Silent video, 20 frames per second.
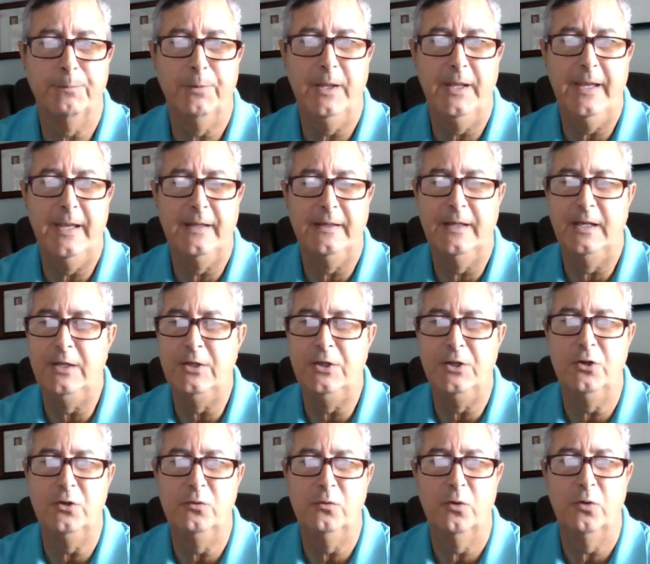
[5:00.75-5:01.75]
plan and
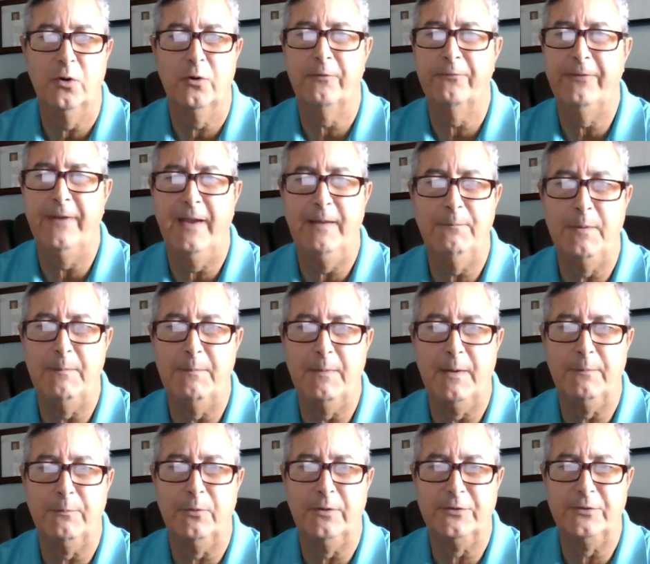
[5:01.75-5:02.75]
you or a family
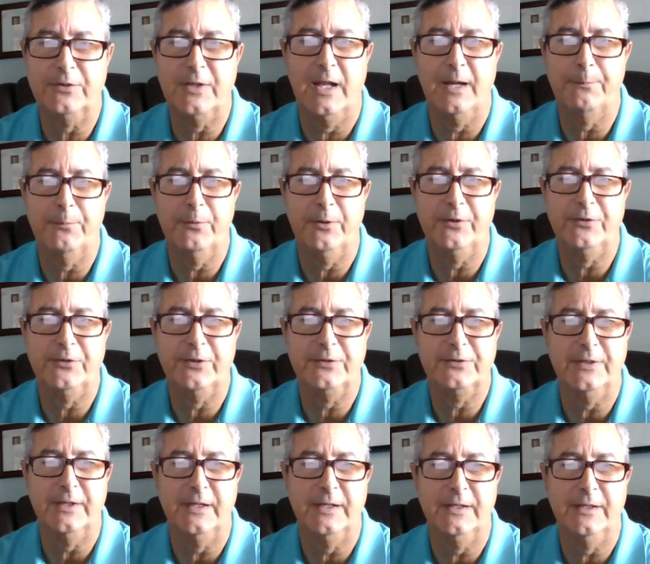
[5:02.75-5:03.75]
member has got a
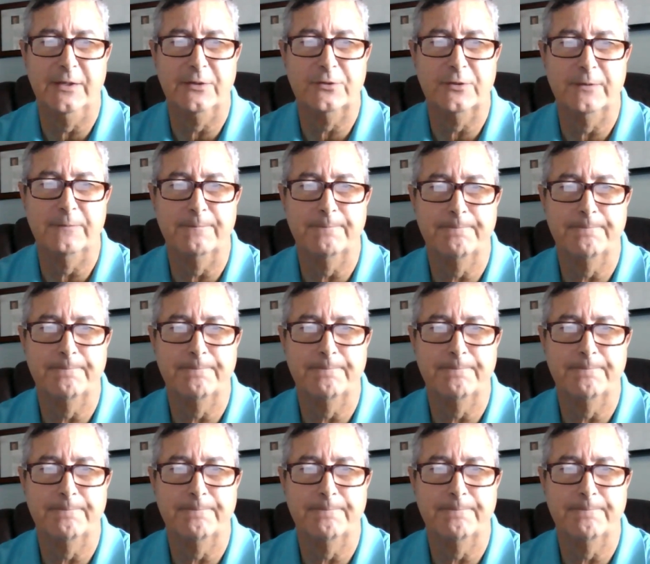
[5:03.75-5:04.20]
pre-existing condition.